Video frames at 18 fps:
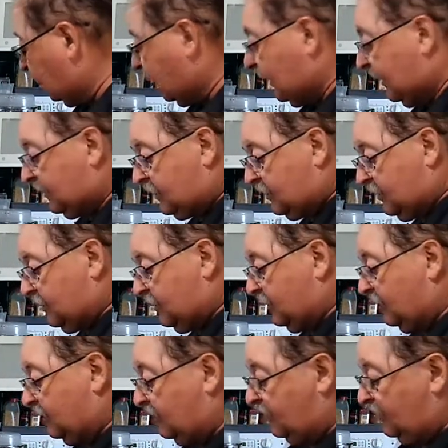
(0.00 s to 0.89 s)
lot
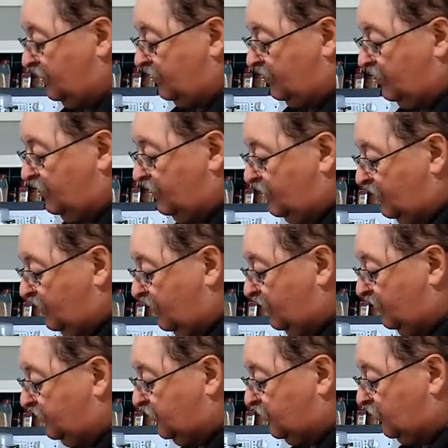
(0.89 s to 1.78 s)

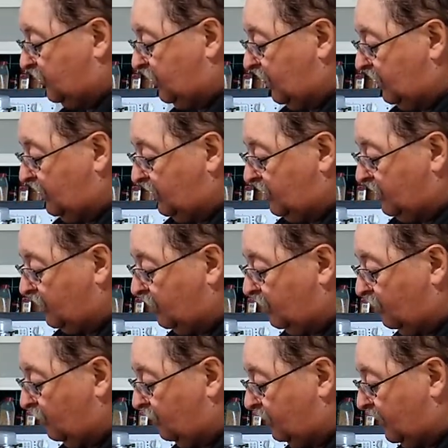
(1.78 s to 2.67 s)
of zucchini to
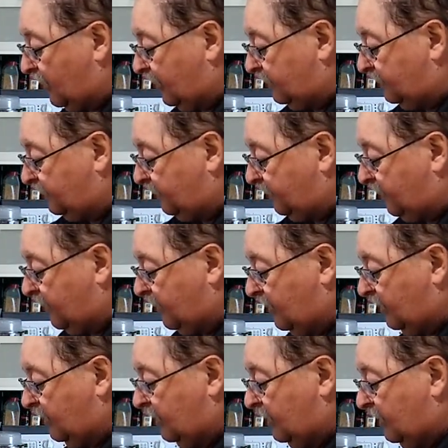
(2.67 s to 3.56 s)
go. Right
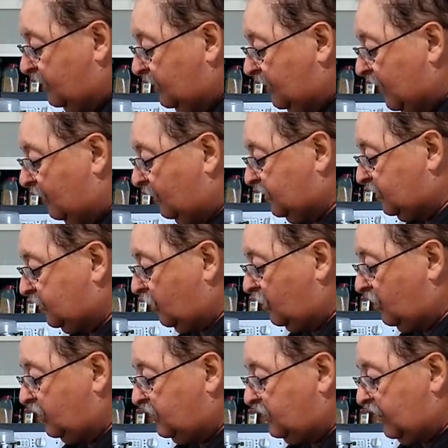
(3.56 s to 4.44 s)
now it's
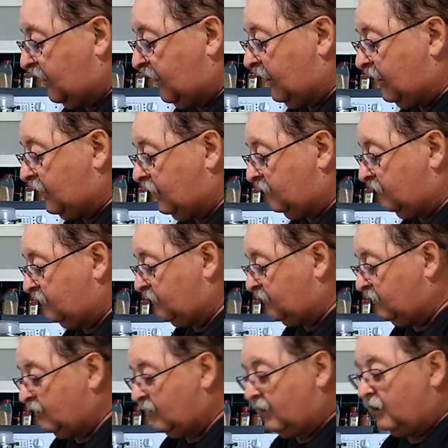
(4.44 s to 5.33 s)
going to take
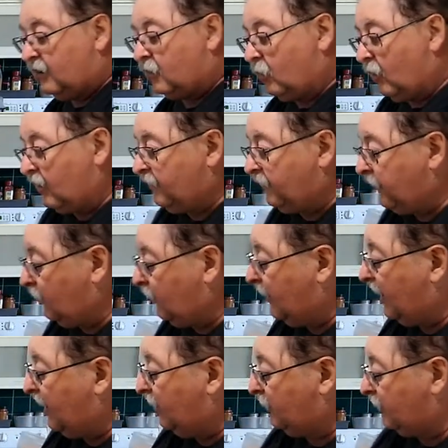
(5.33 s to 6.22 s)
quite a
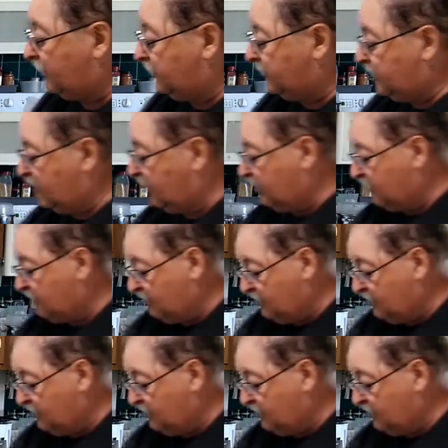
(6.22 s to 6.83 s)
few hours,